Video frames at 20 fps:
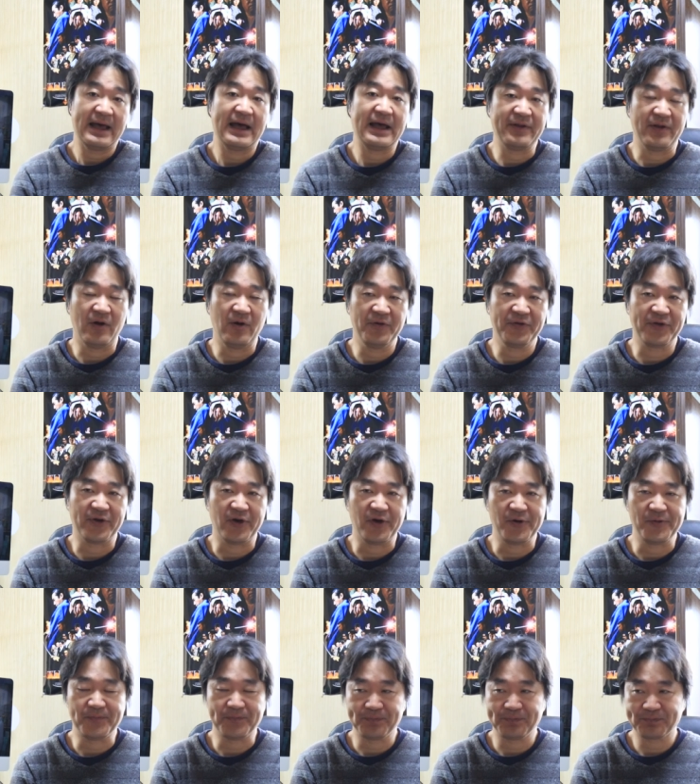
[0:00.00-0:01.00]
And
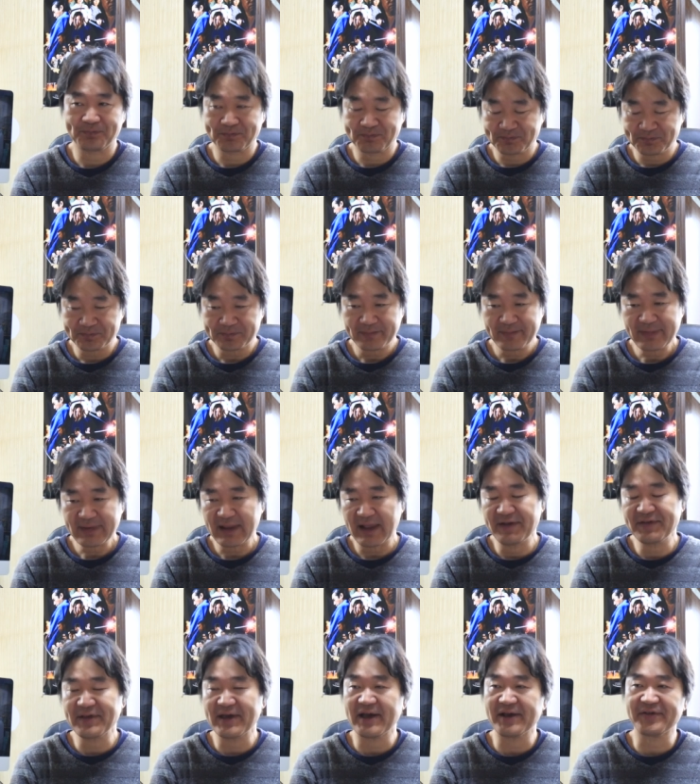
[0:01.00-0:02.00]
also
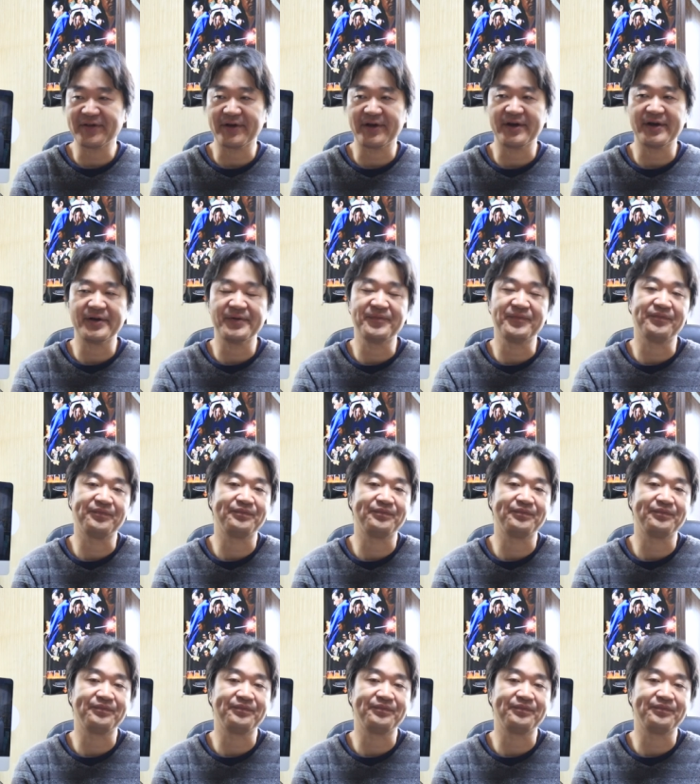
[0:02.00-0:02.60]
there's a